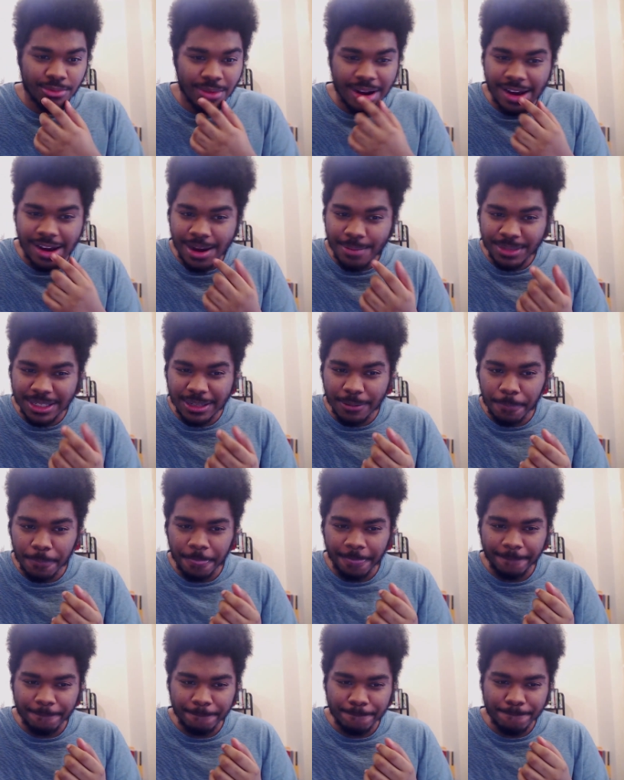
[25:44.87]
my lips
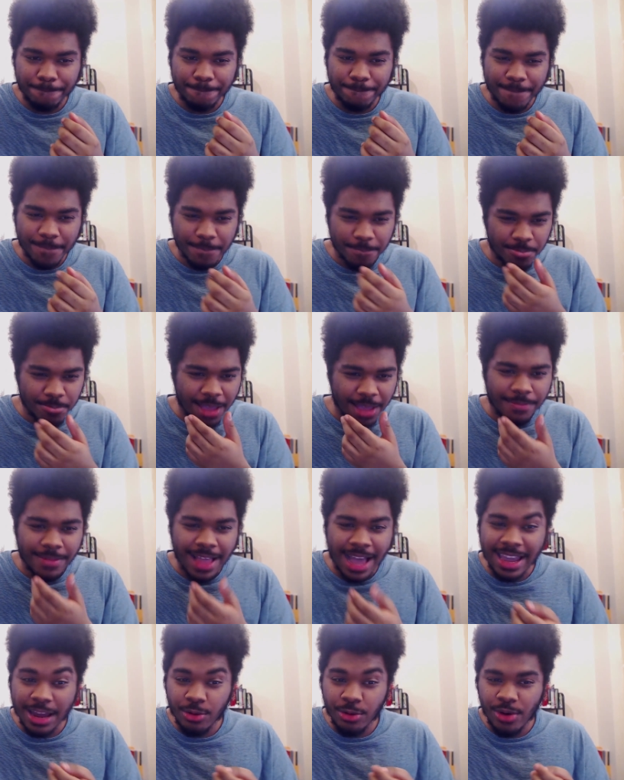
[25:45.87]

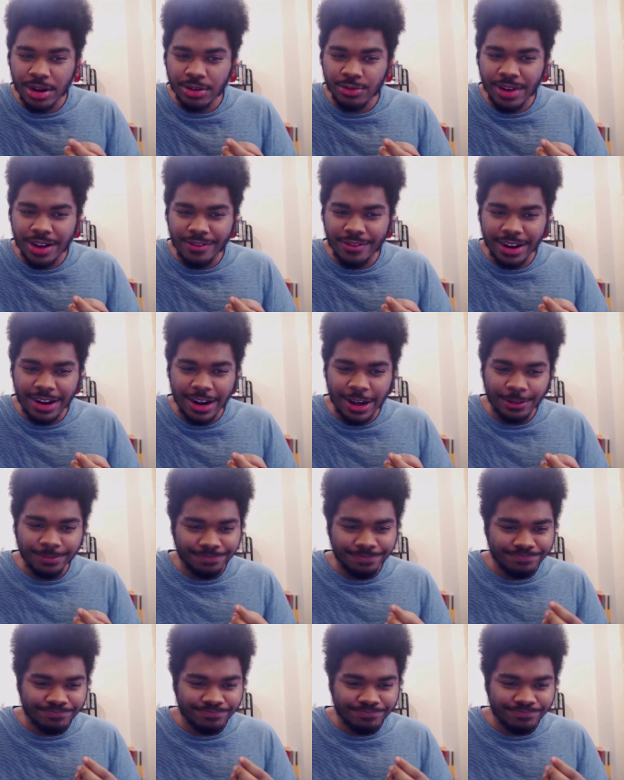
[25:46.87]
are getting quite dry right now.